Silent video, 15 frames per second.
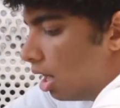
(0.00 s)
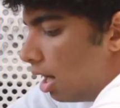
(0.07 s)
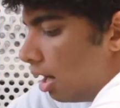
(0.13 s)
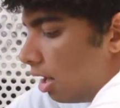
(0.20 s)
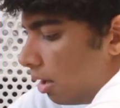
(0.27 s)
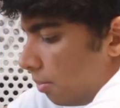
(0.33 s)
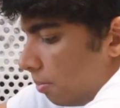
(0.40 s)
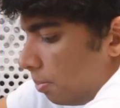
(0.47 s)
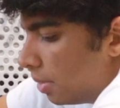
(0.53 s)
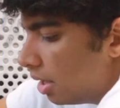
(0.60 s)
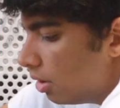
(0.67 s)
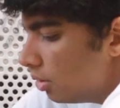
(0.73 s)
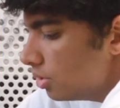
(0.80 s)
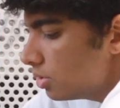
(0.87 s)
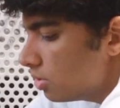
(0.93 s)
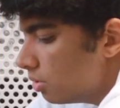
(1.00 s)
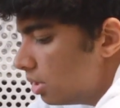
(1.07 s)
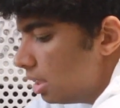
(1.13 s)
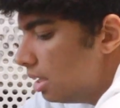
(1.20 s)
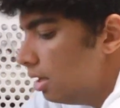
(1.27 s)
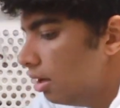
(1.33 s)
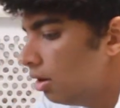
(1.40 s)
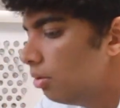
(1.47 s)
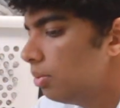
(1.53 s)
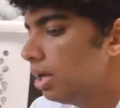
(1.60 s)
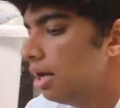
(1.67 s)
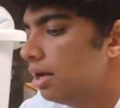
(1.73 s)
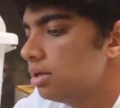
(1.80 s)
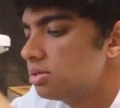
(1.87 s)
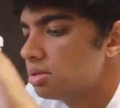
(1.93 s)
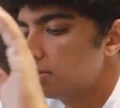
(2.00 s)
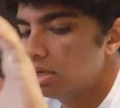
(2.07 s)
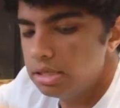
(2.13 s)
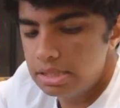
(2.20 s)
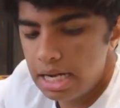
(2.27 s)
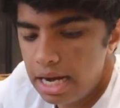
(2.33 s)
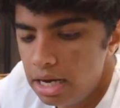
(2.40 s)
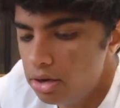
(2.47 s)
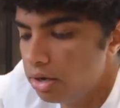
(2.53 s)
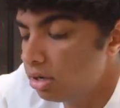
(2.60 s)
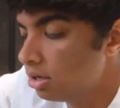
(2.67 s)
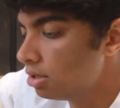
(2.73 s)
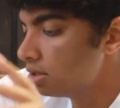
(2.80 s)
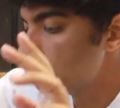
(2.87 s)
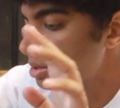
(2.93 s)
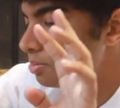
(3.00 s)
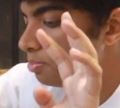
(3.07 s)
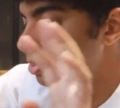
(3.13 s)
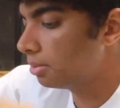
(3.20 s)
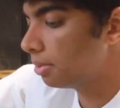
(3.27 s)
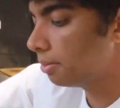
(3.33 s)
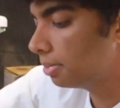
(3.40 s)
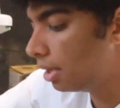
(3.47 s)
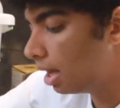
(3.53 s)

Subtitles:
But also in here, we have some containers, blah, blah,